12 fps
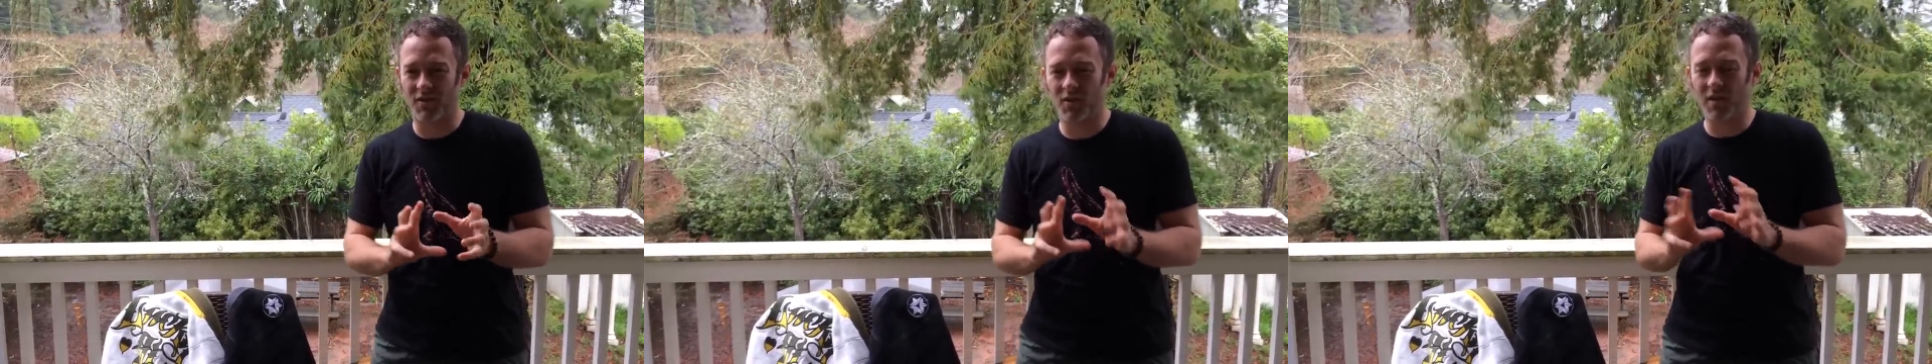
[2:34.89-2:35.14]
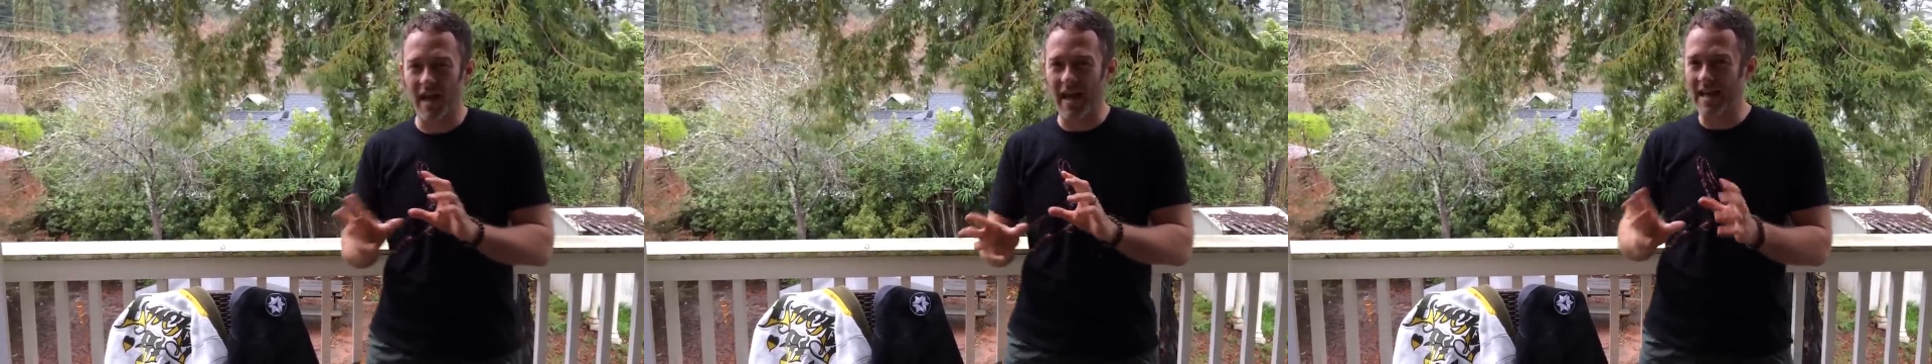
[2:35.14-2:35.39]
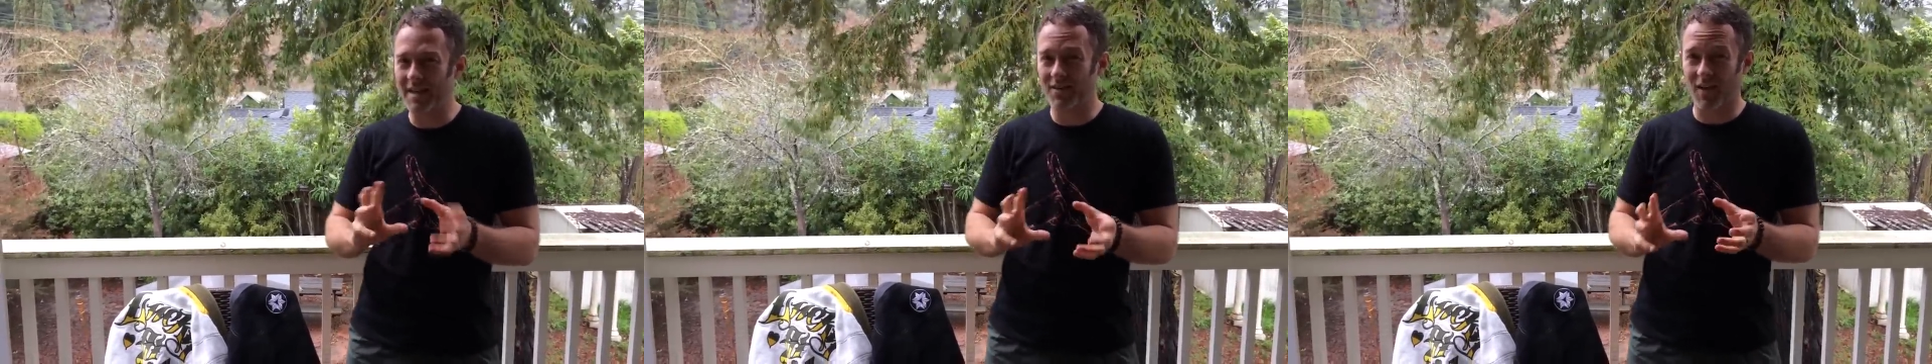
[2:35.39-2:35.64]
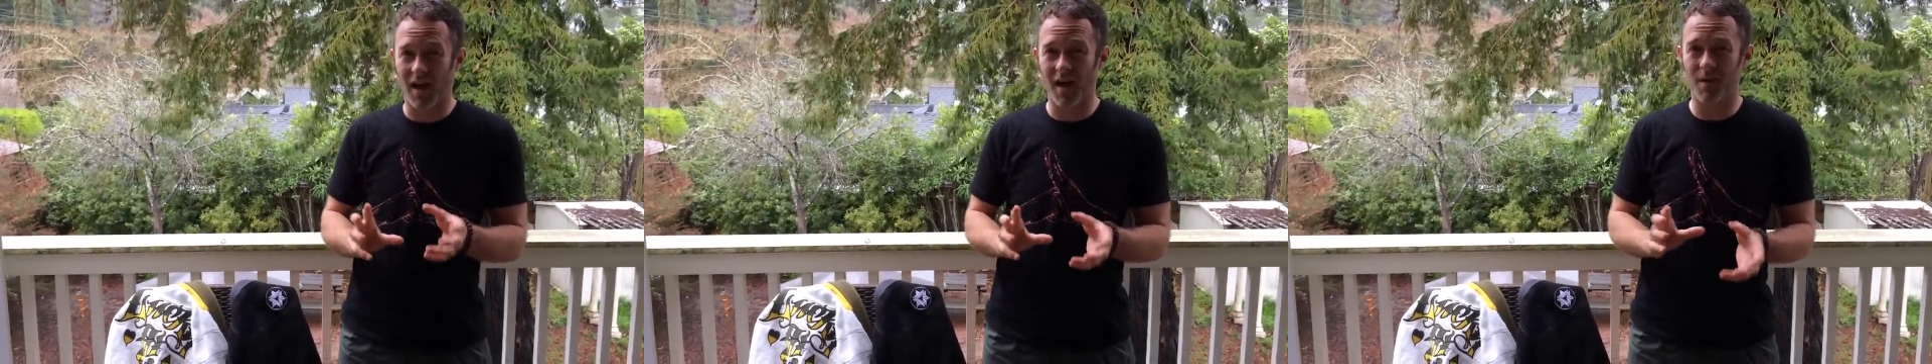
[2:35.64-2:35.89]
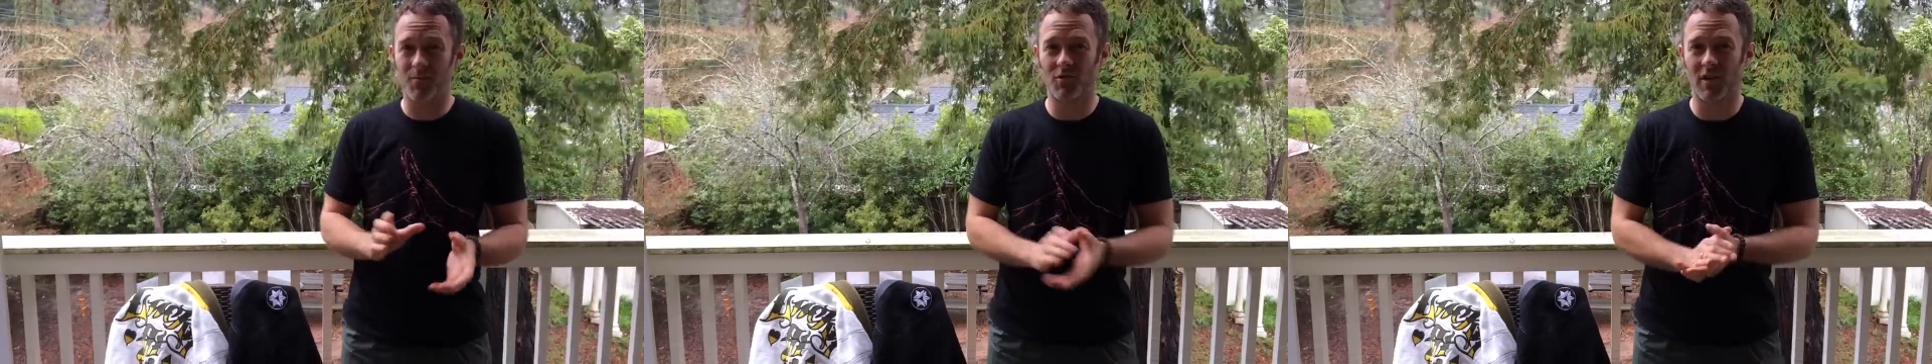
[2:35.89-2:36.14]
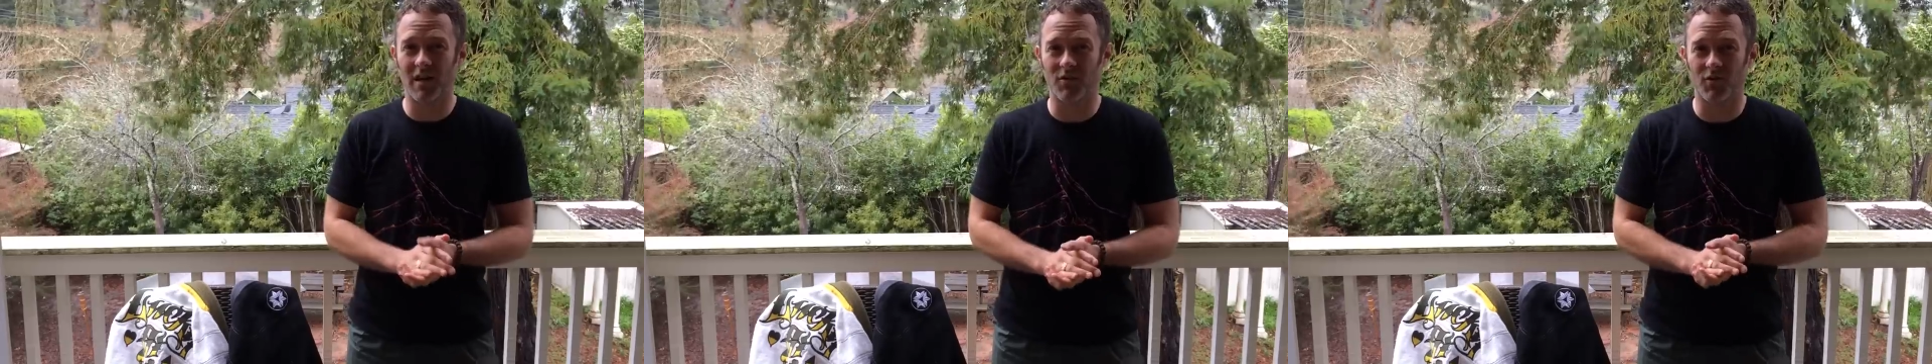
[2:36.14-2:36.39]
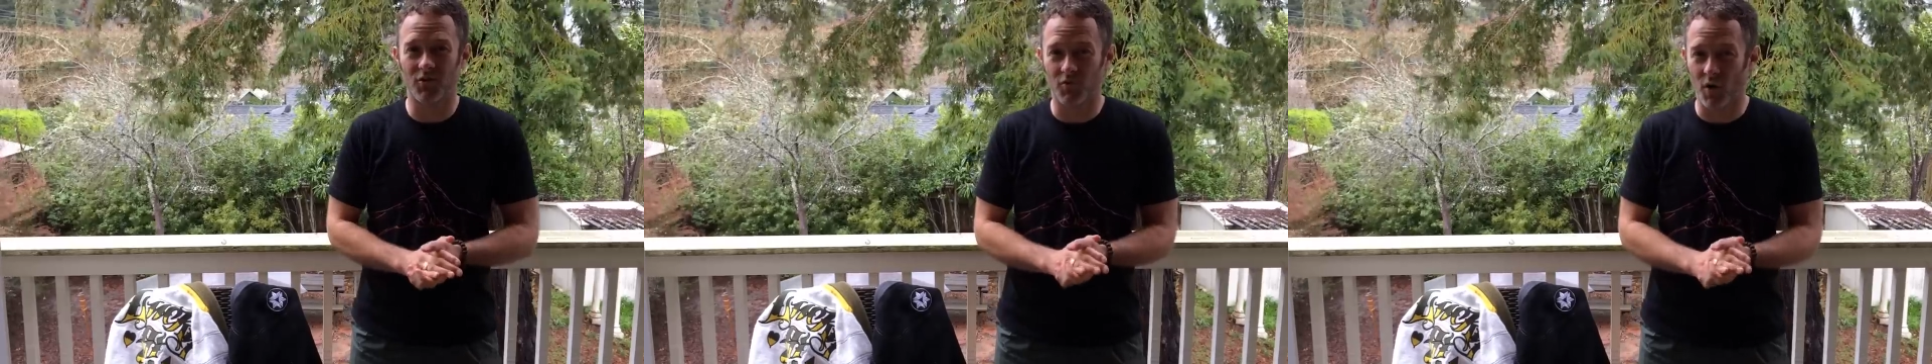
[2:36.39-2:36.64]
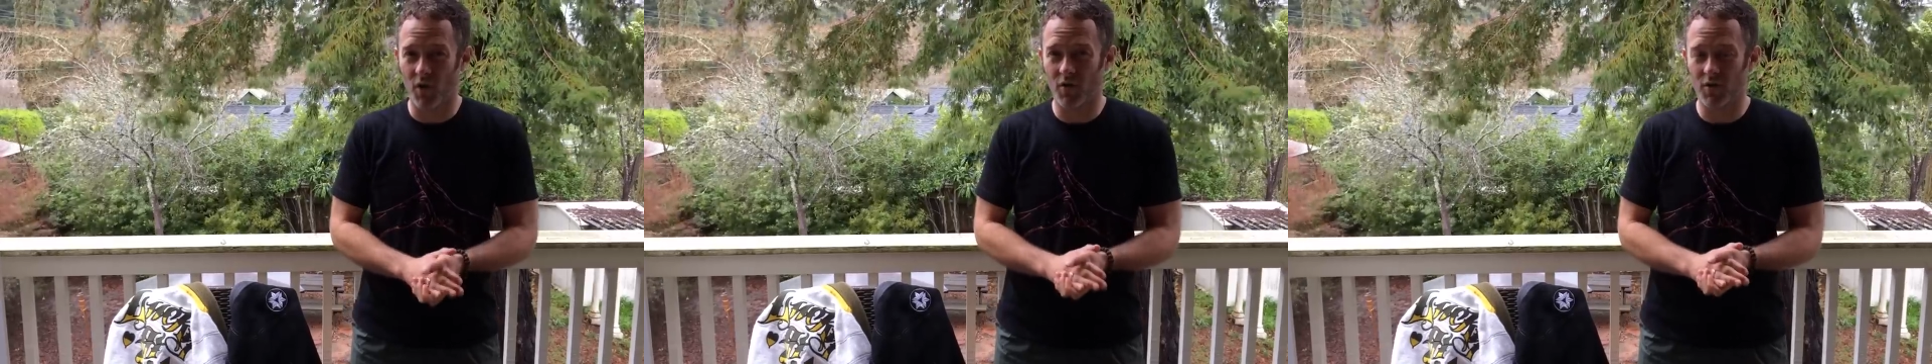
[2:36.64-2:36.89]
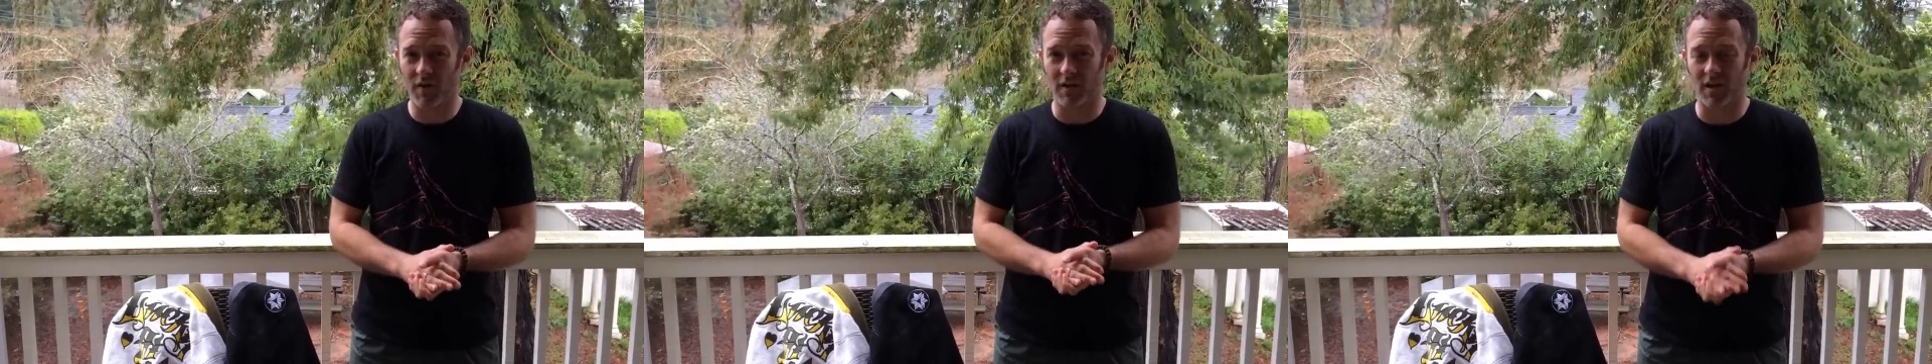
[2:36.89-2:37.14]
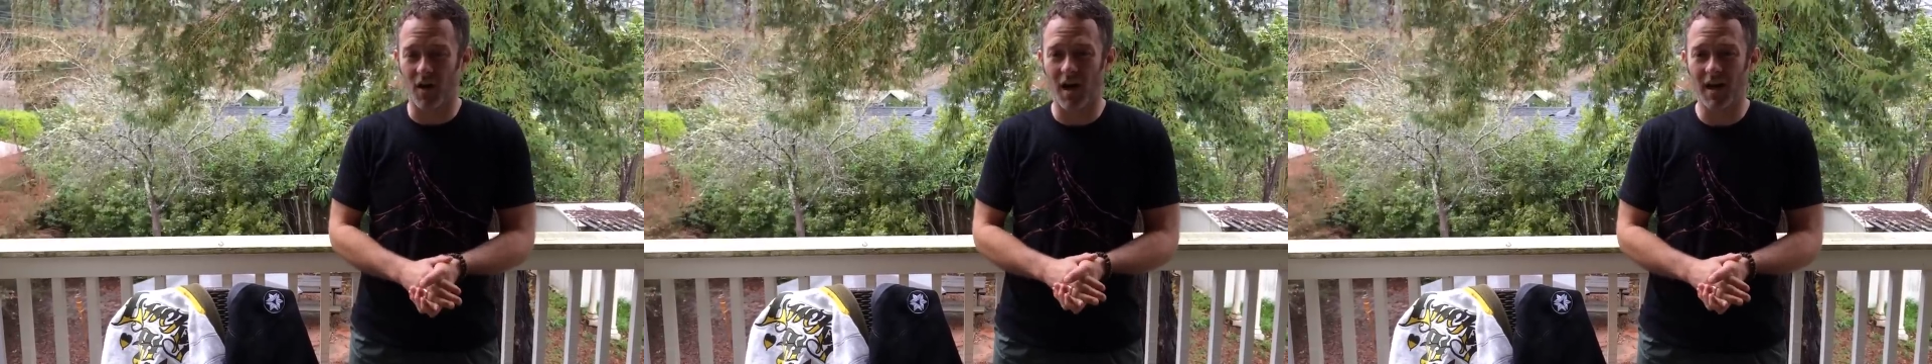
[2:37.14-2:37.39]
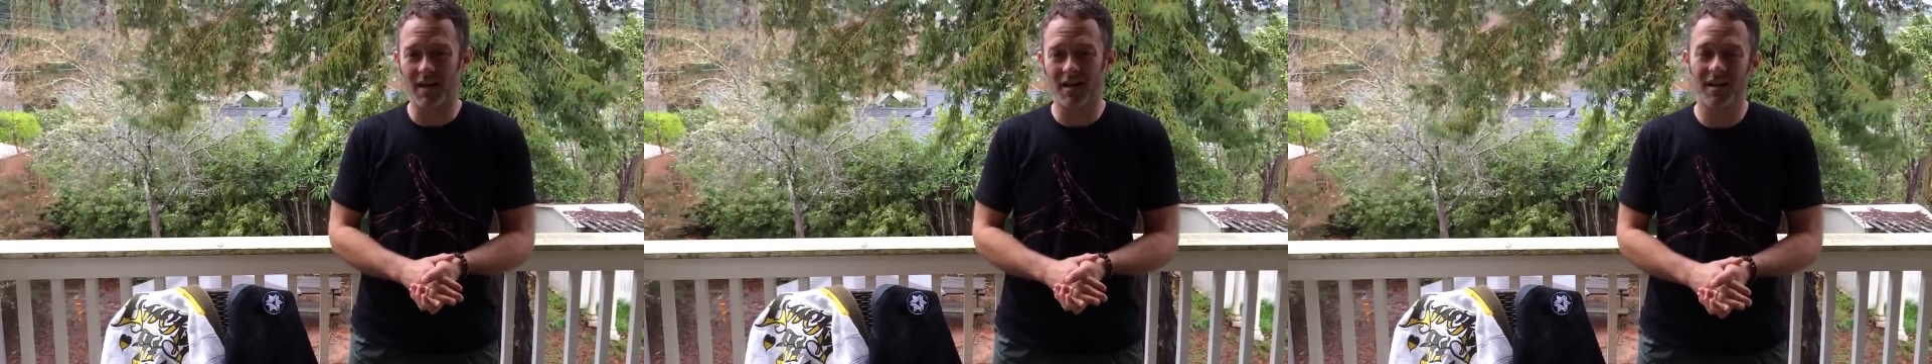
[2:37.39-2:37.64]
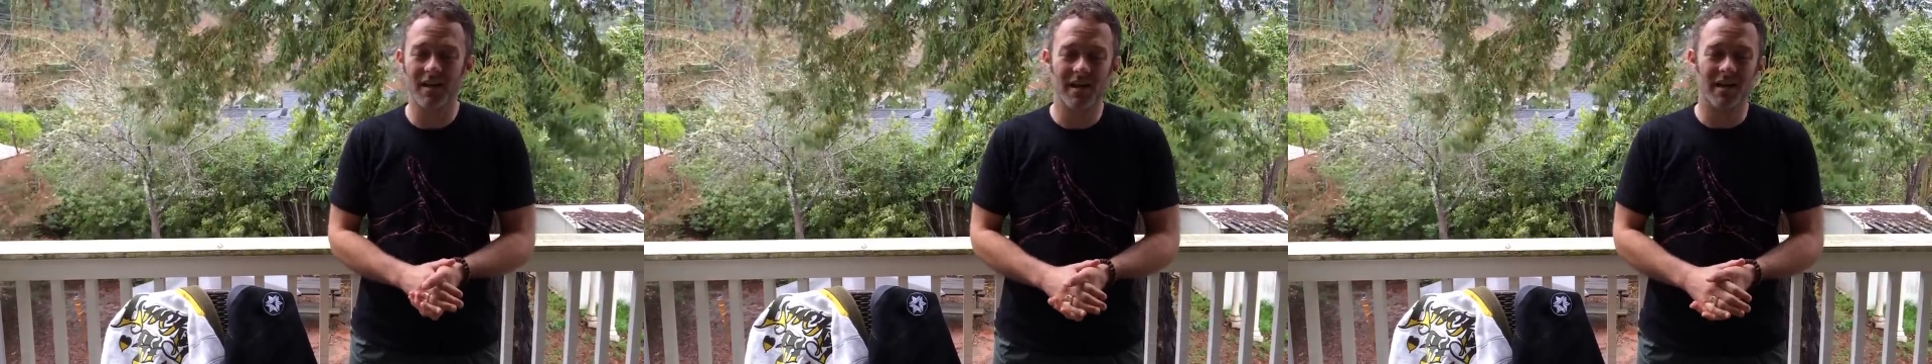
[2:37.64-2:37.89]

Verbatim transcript: two to eight times stronger than cotton.